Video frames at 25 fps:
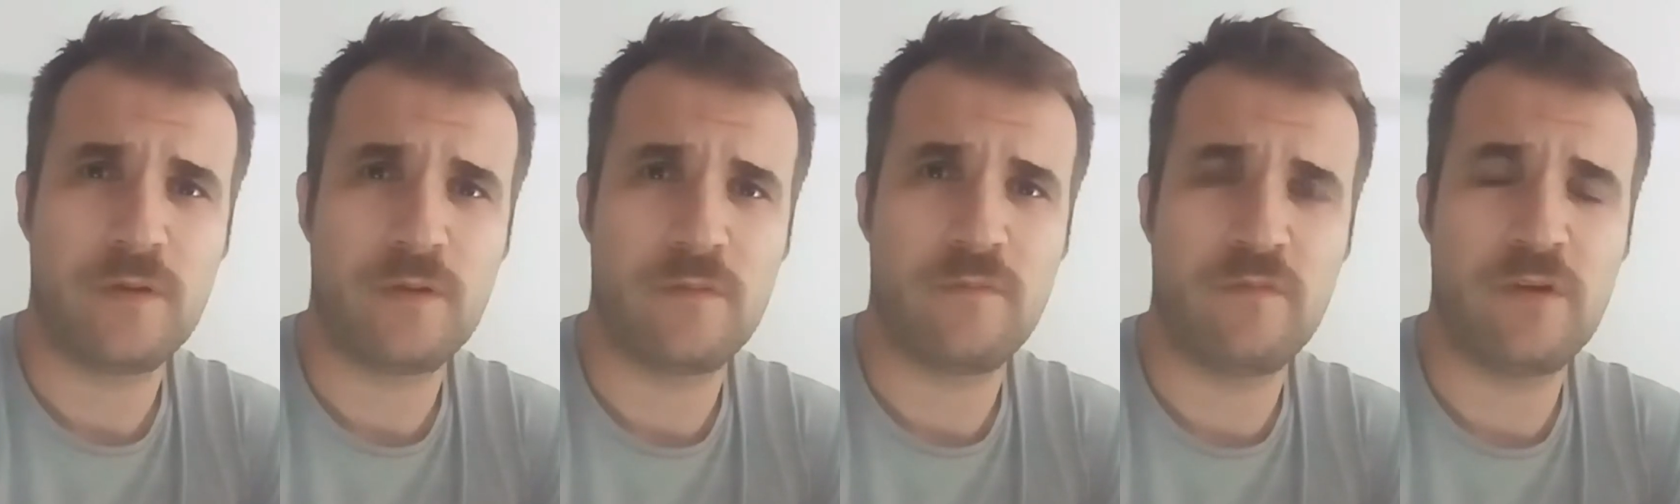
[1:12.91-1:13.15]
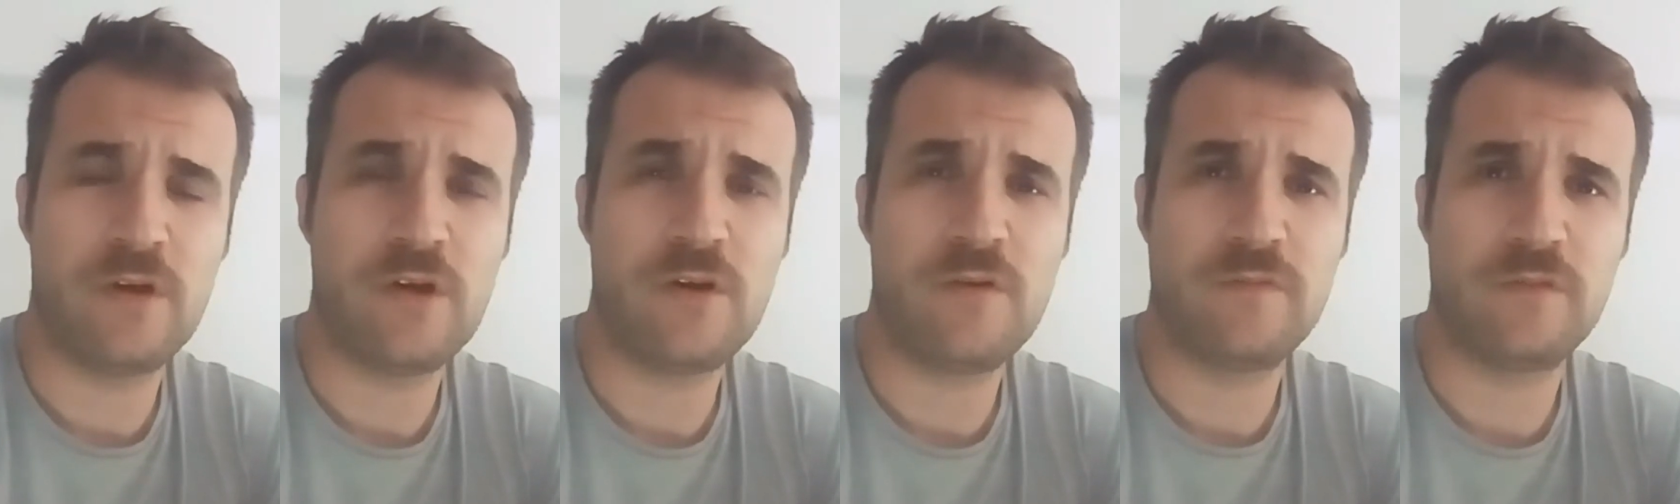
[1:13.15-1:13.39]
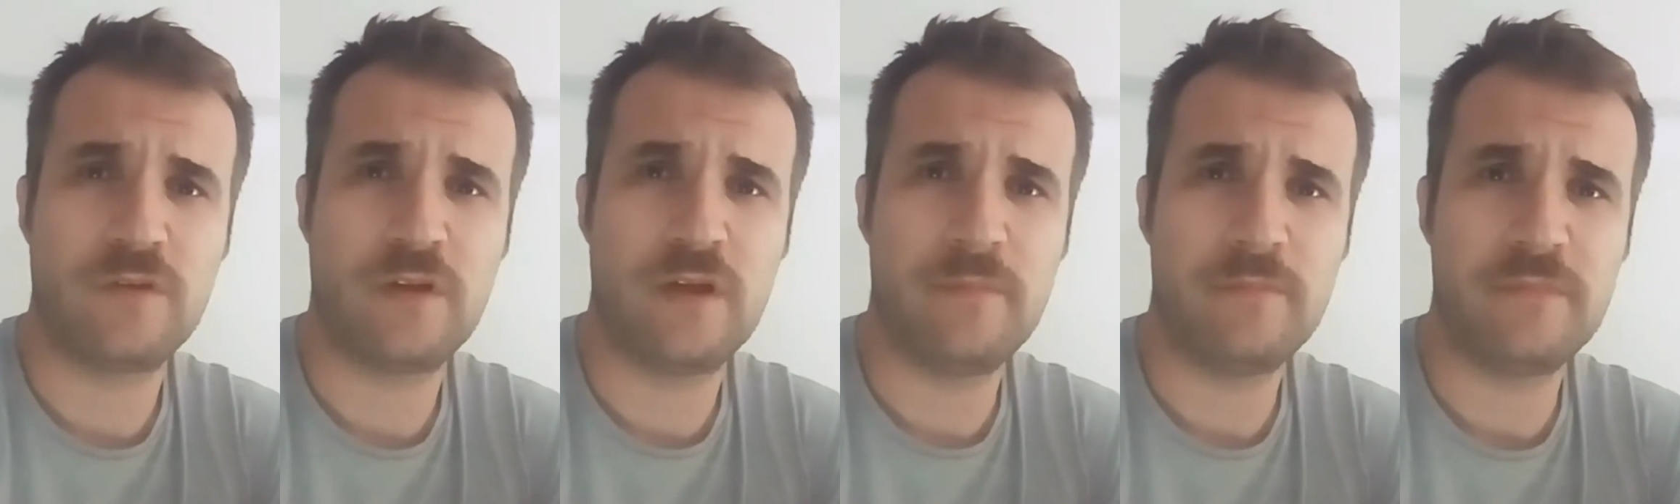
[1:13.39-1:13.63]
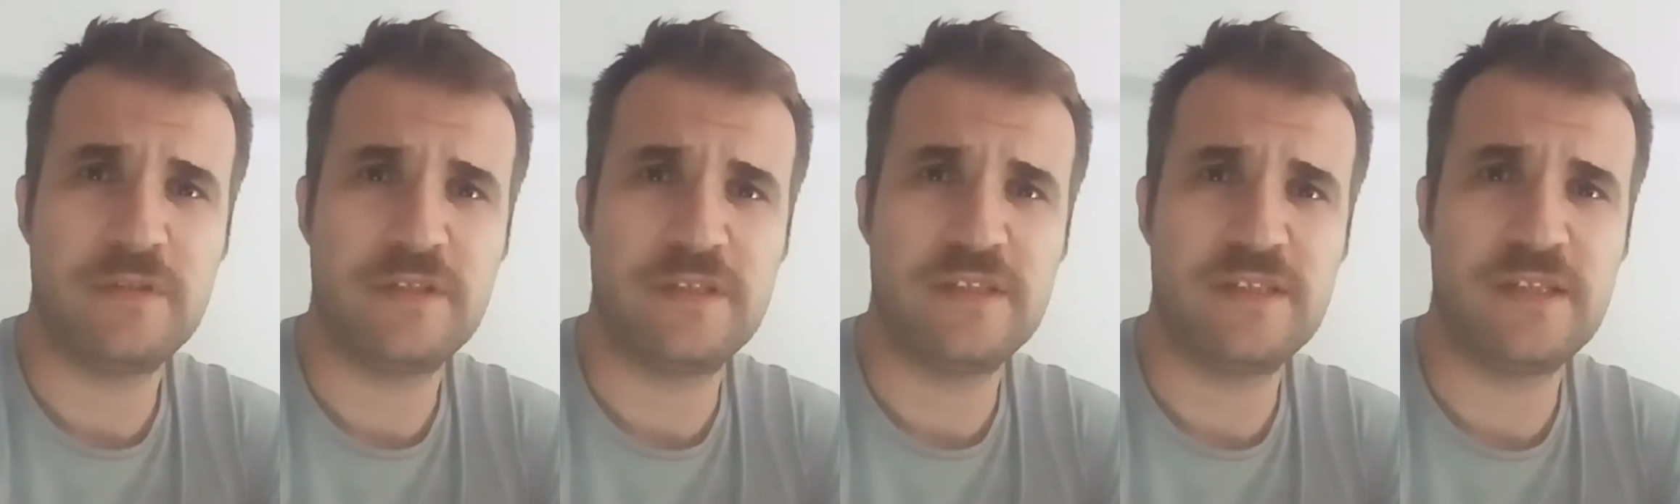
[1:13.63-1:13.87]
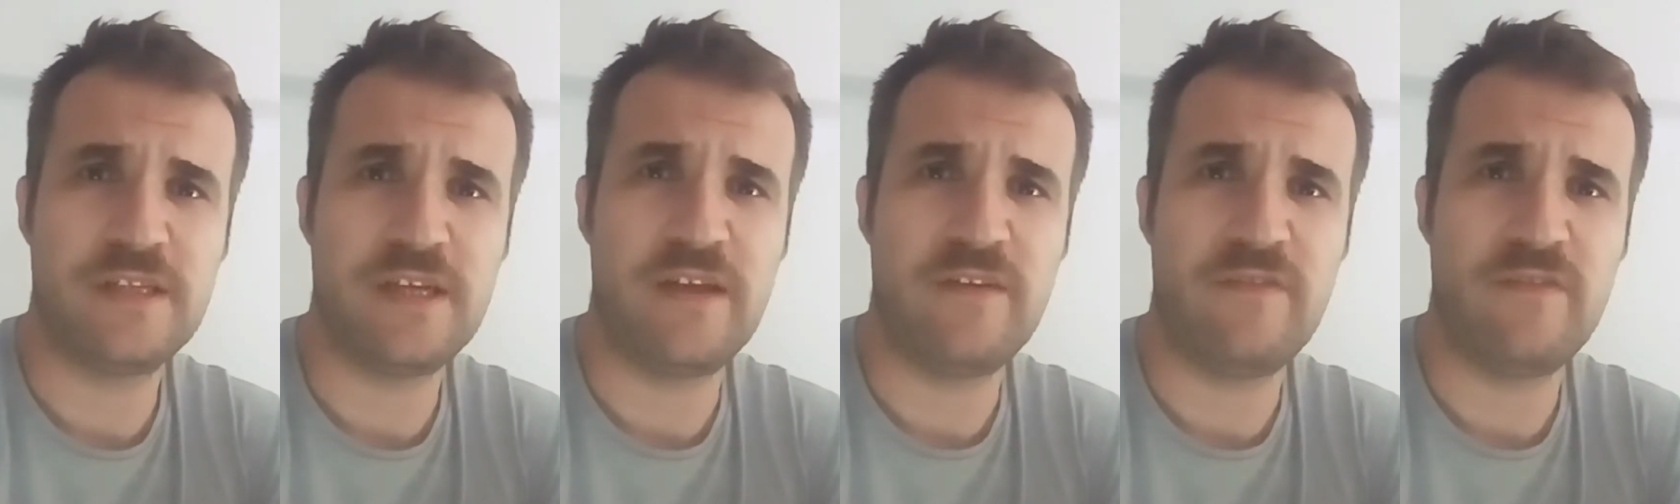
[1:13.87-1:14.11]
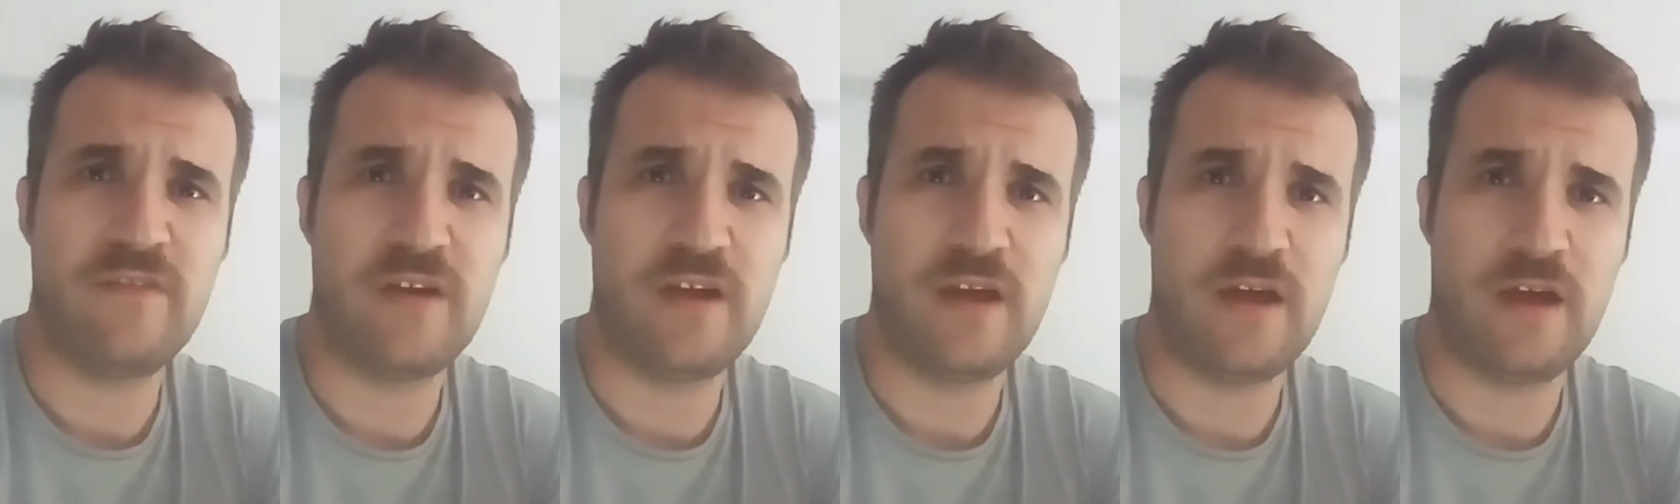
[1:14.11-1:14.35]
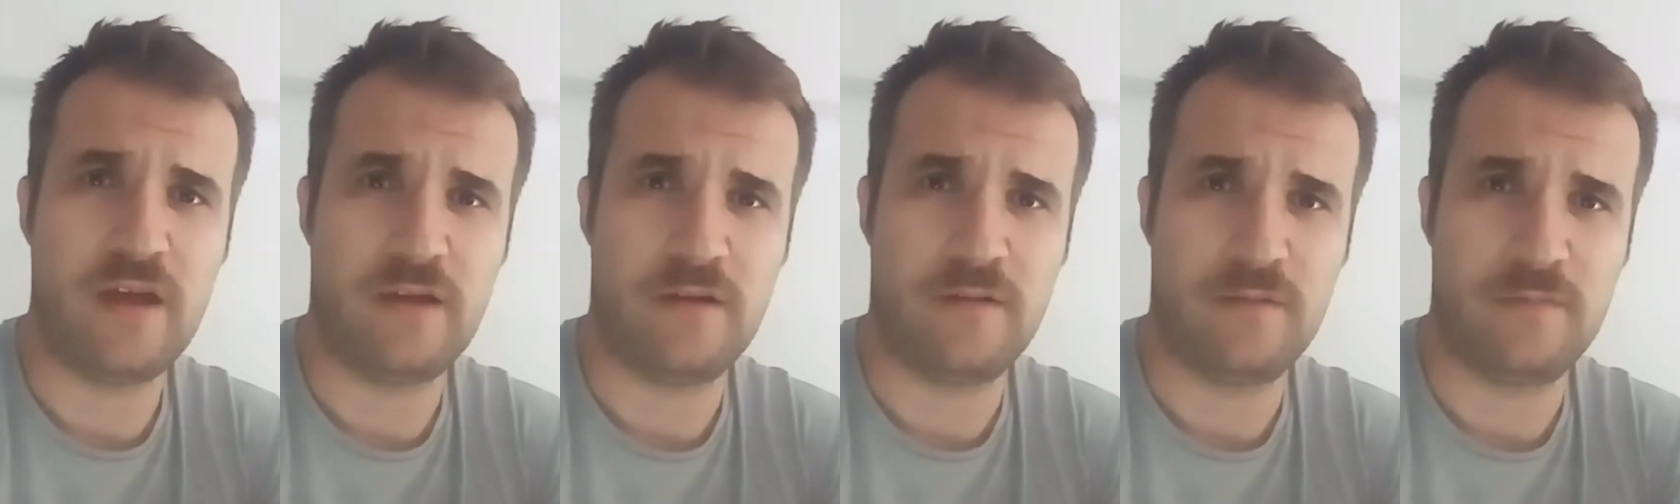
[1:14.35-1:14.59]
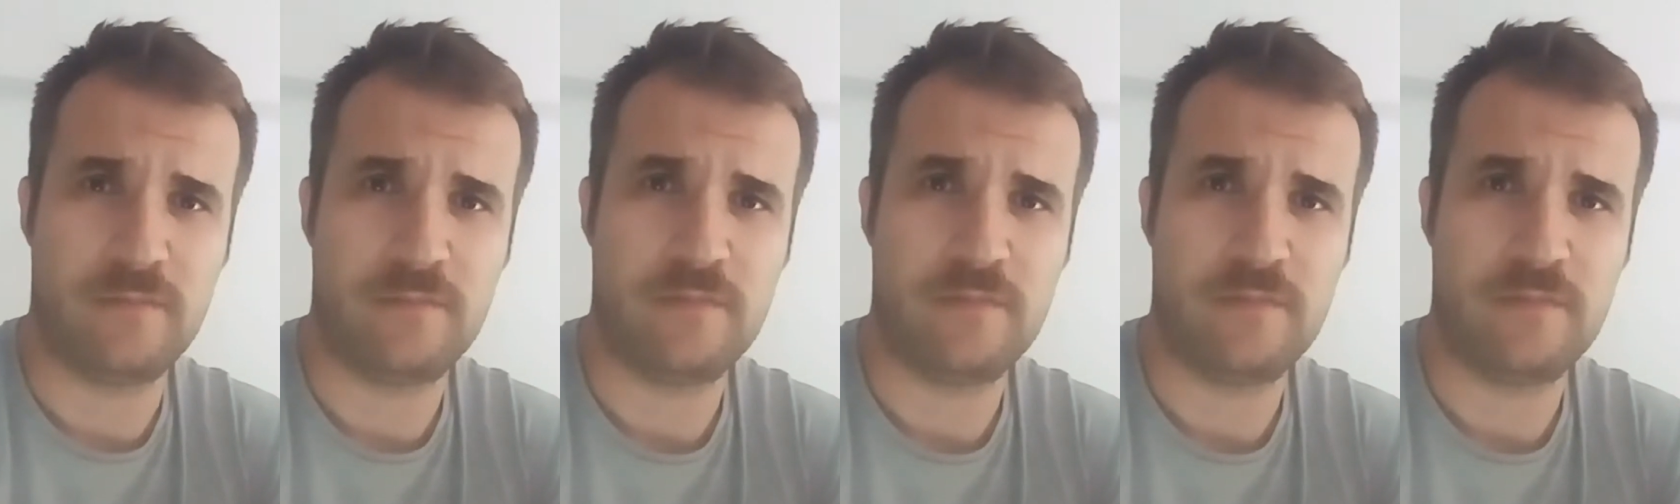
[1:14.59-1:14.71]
One of them is EVA.